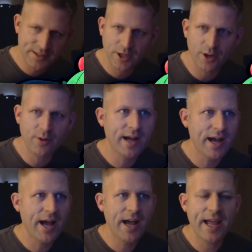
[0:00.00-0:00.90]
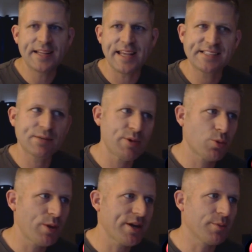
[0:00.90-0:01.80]
you know, it, it's it's
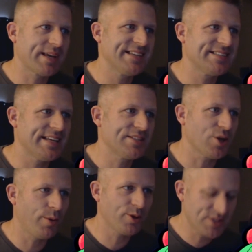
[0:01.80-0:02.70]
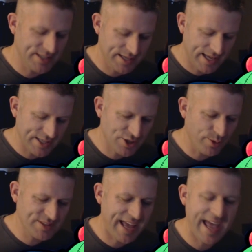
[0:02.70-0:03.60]
weird because it's almost it's
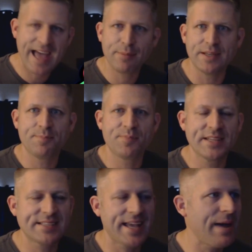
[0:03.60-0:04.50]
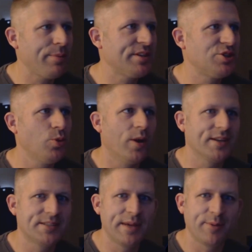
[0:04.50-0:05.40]
almost a habit. It's a habit that you
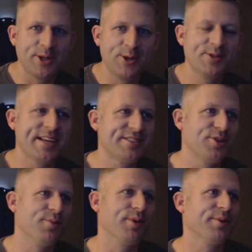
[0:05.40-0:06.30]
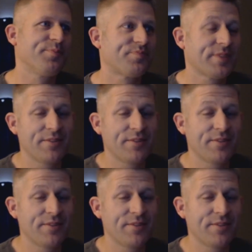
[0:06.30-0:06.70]
want to be able to use that super. And of